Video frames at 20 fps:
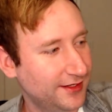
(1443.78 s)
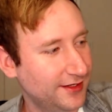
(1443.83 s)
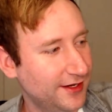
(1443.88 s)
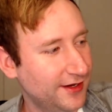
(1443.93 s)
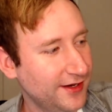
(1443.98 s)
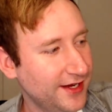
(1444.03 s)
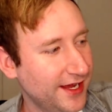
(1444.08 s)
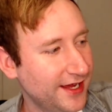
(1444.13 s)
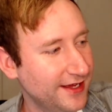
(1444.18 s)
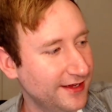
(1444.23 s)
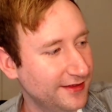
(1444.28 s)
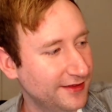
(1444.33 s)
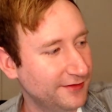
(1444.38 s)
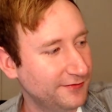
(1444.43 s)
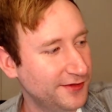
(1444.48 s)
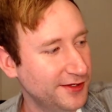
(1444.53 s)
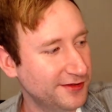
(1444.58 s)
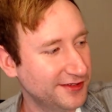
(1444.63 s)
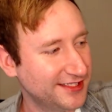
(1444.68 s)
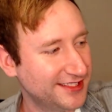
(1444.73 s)
Okay, the
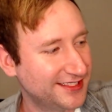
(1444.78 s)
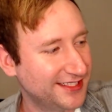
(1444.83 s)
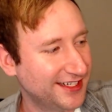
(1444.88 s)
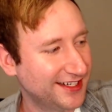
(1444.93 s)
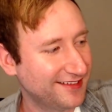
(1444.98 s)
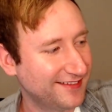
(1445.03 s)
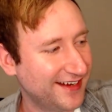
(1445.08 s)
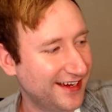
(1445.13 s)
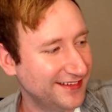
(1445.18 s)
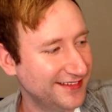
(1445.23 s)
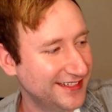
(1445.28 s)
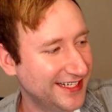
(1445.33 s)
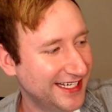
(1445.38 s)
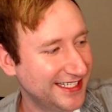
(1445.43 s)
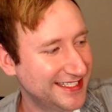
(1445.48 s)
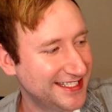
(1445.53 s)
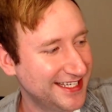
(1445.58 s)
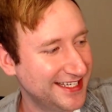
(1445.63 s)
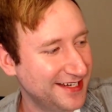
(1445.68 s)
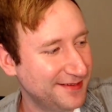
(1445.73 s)
viewers stuck around. You
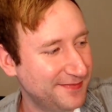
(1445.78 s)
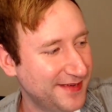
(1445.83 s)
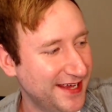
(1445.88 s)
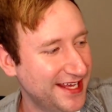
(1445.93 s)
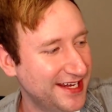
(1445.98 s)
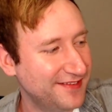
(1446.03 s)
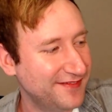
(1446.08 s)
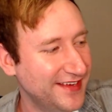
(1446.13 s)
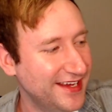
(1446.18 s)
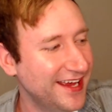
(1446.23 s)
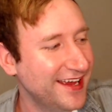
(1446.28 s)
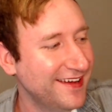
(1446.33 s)
guys didn't abandon me